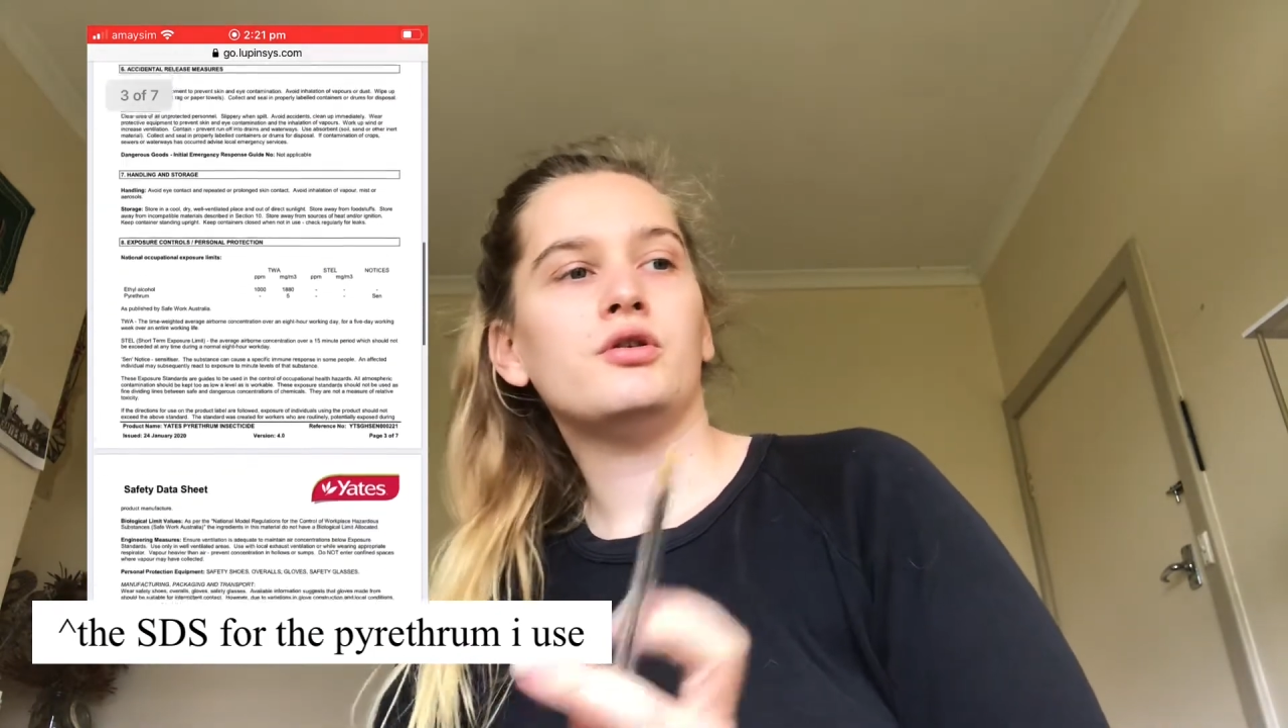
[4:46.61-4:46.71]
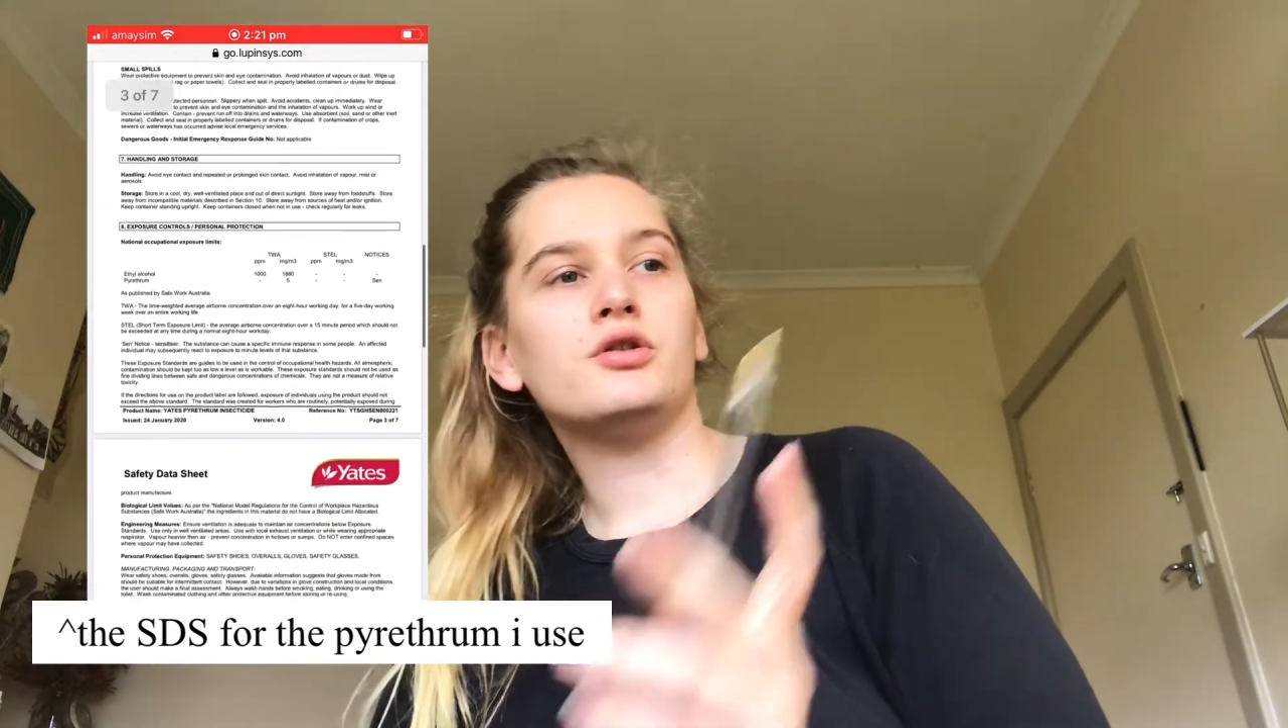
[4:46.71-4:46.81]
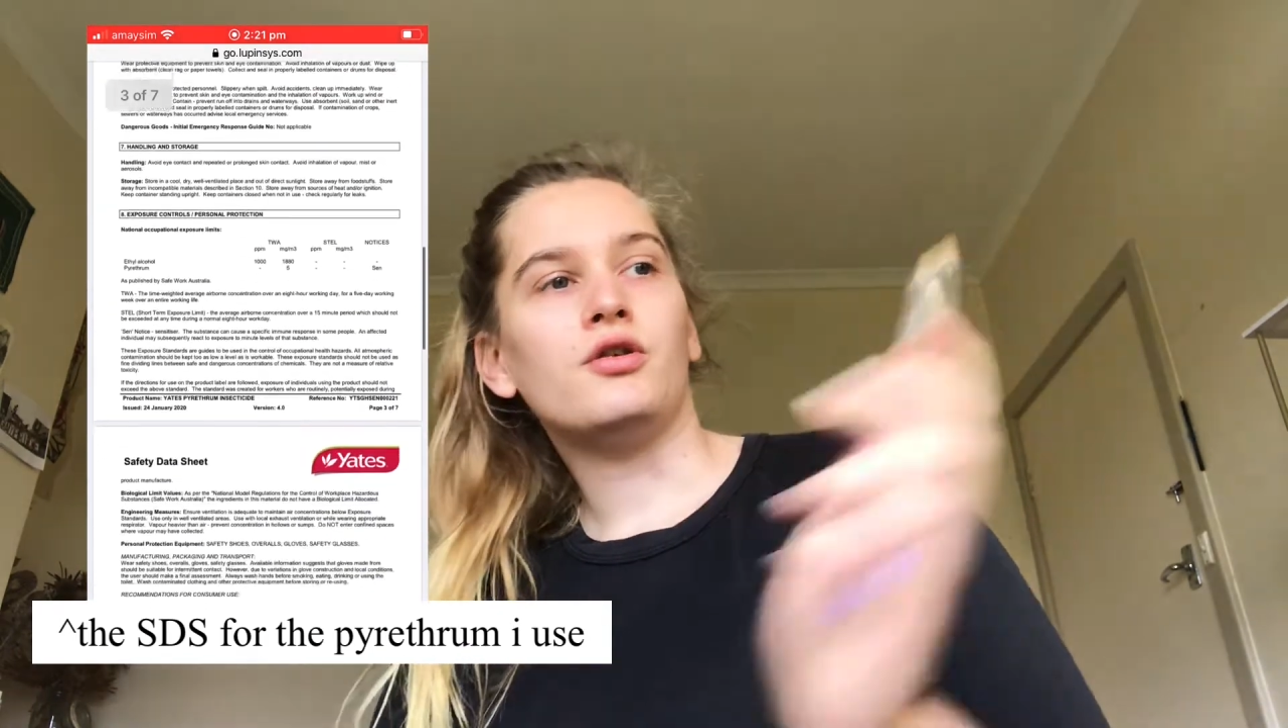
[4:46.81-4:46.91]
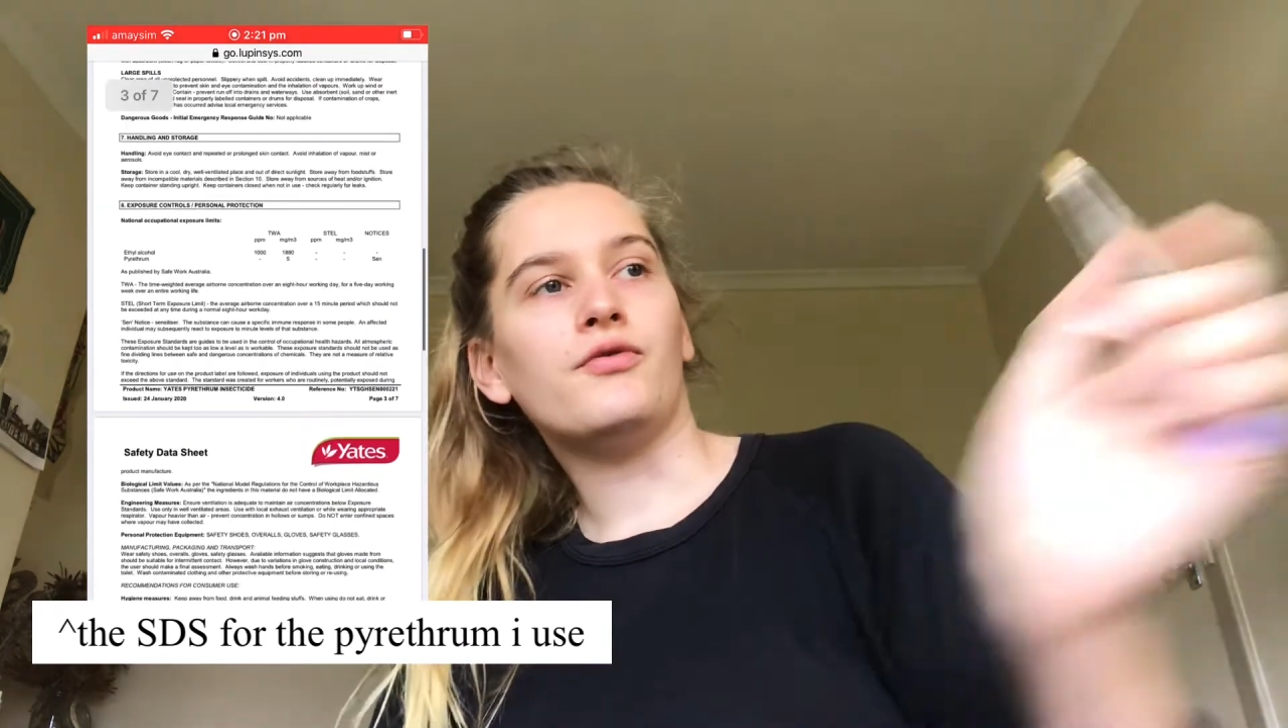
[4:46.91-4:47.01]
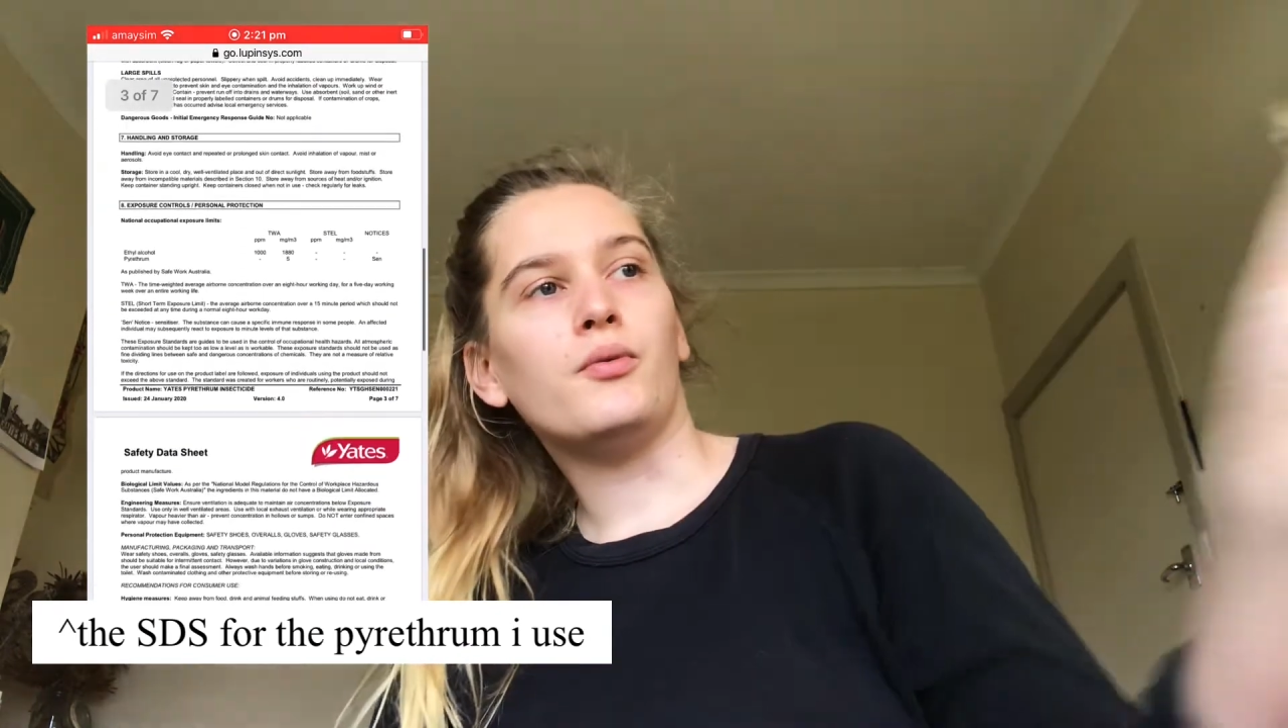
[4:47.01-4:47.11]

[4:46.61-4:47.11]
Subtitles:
so for